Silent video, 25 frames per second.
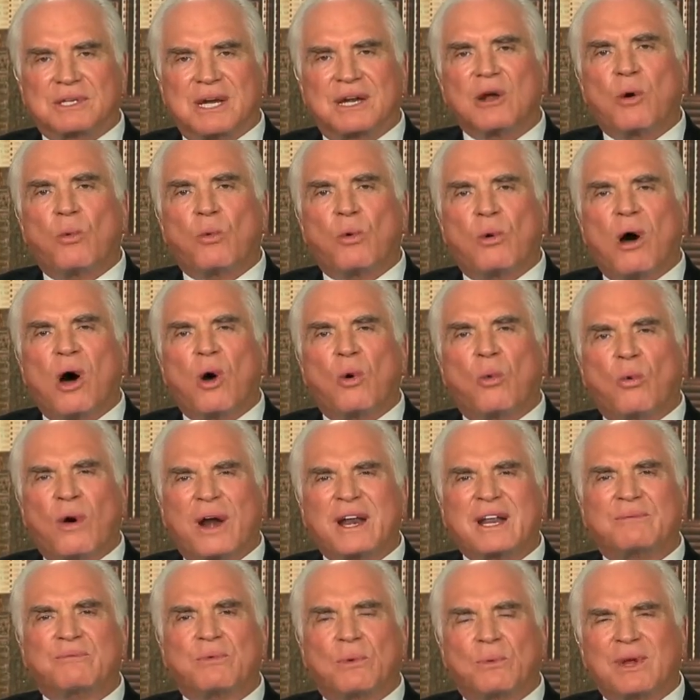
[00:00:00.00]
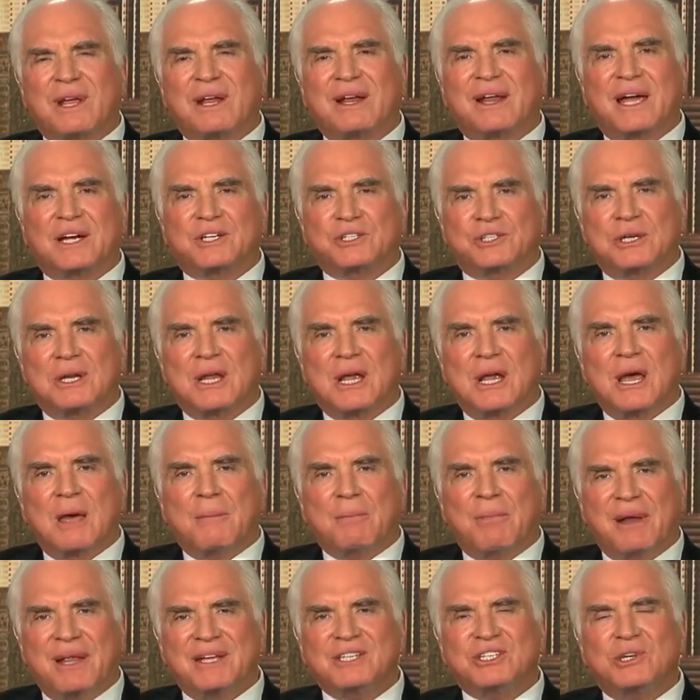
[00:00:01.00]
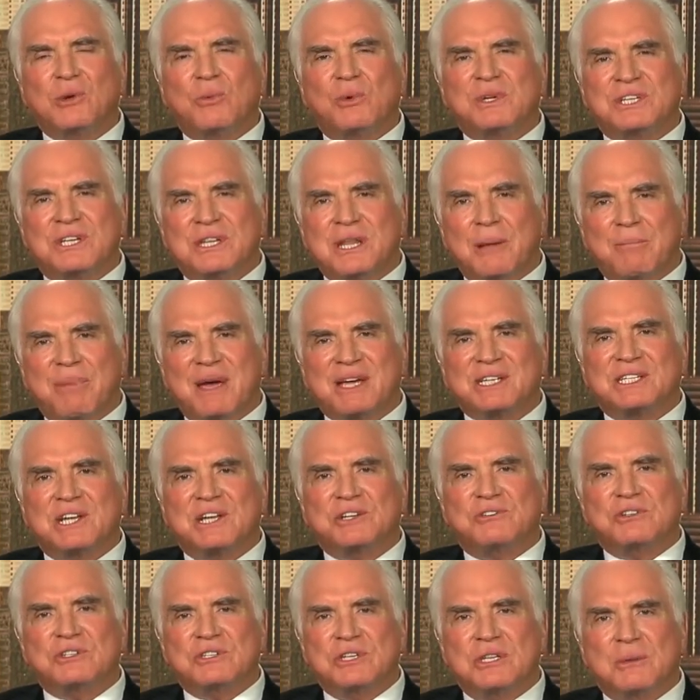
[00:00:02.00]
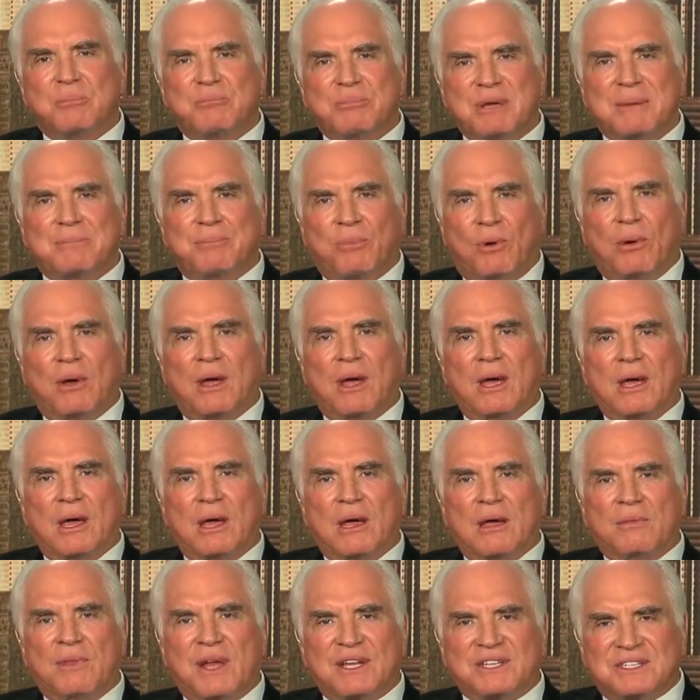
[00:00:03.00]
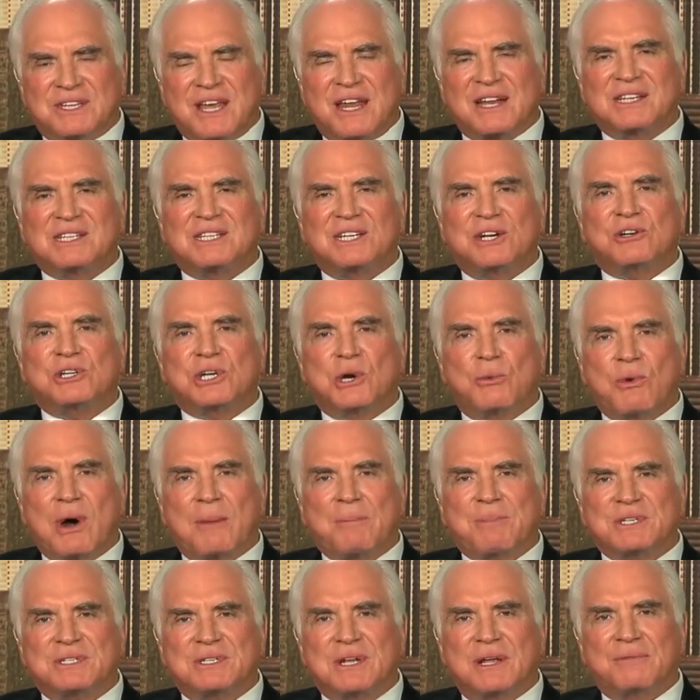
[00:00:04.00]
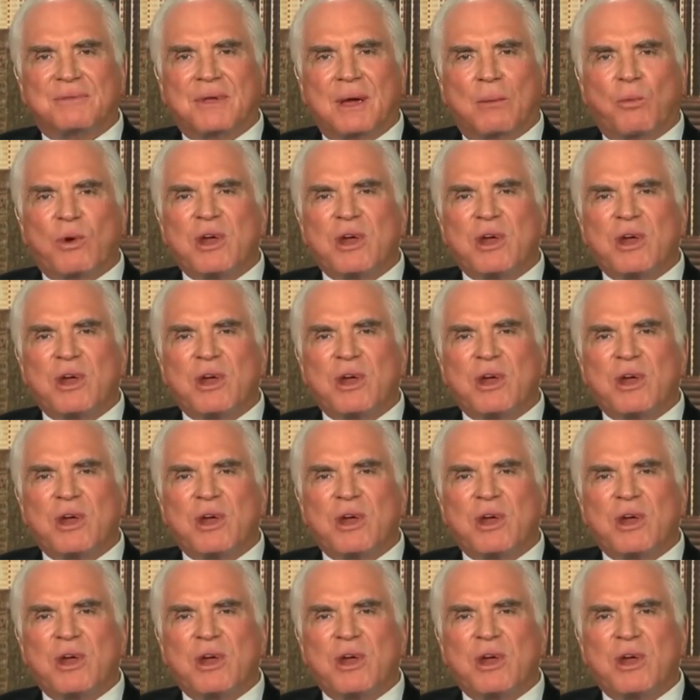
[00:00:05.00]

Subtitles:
I know we're all running for re-election, but let's do what's in the best interest of the people that sent us here to represent them.